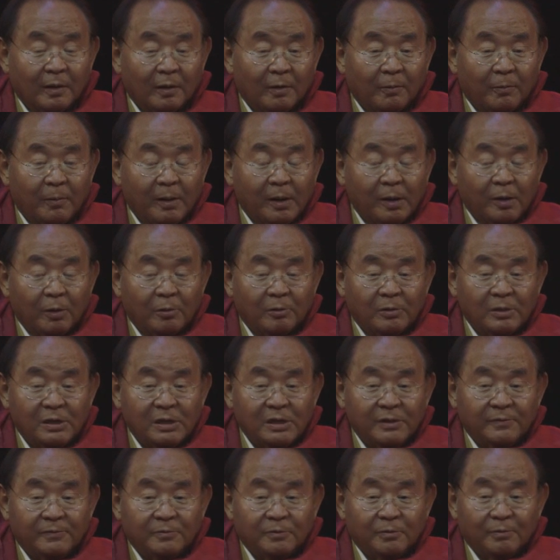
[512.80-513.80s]
Where you
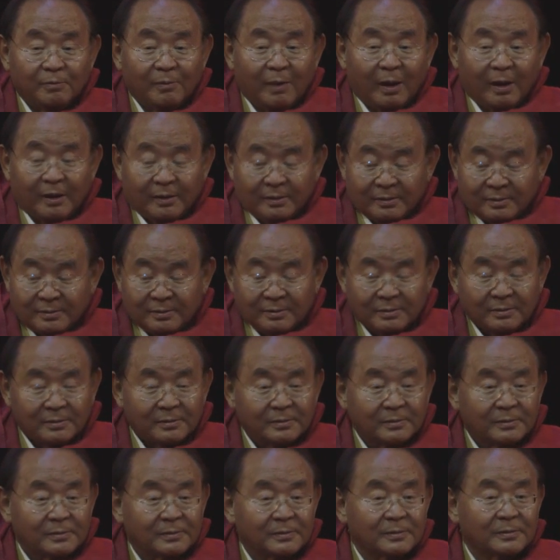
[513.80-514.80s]
leave your mind
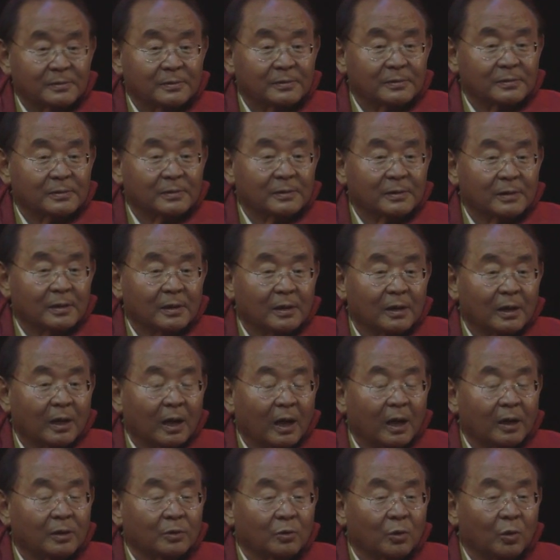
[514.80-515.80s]

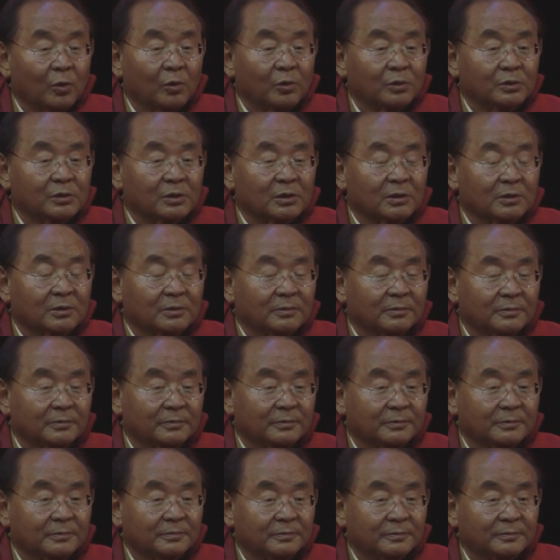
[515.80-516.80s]
unaltered,
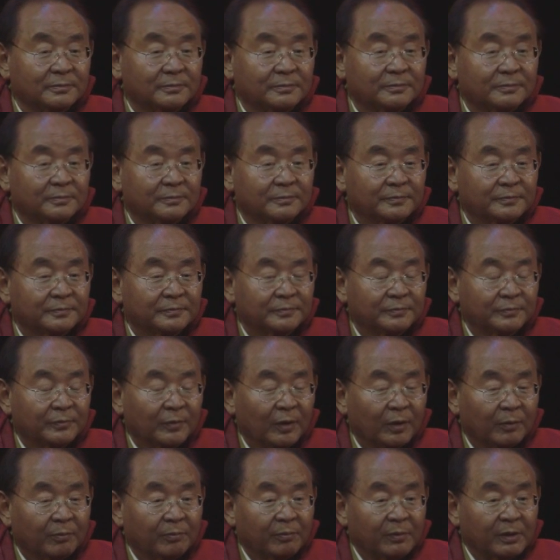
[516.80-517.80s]

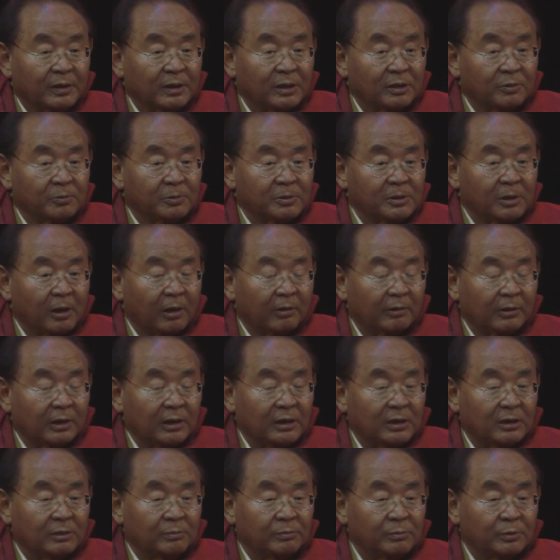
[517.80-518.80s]
meaning without
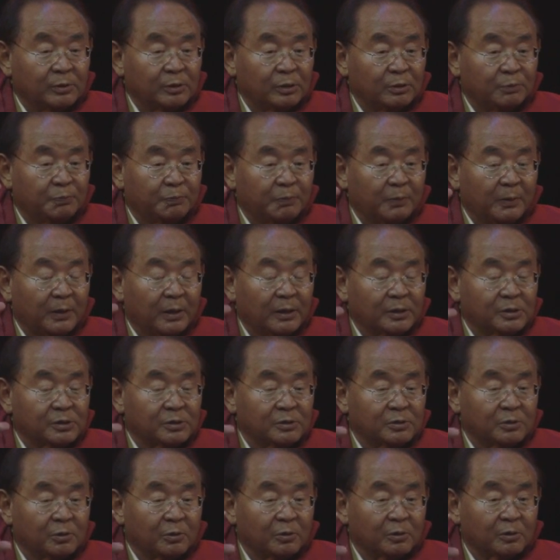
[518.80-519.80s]
any
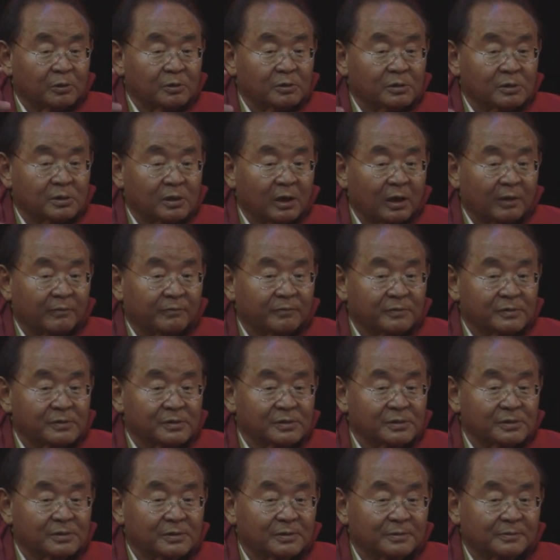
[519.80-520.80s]
manipulation or
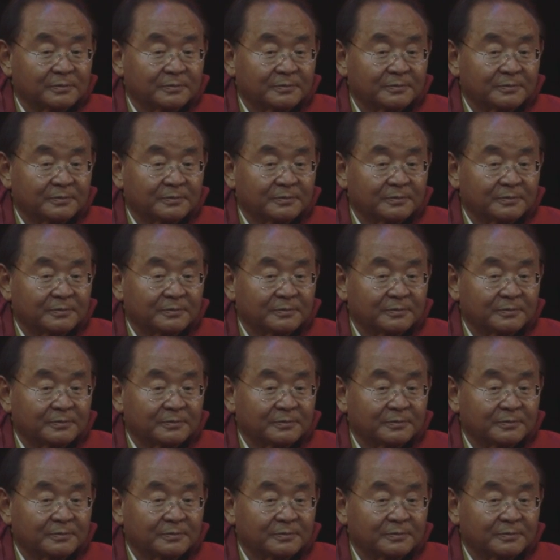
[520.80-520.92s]
contrivance.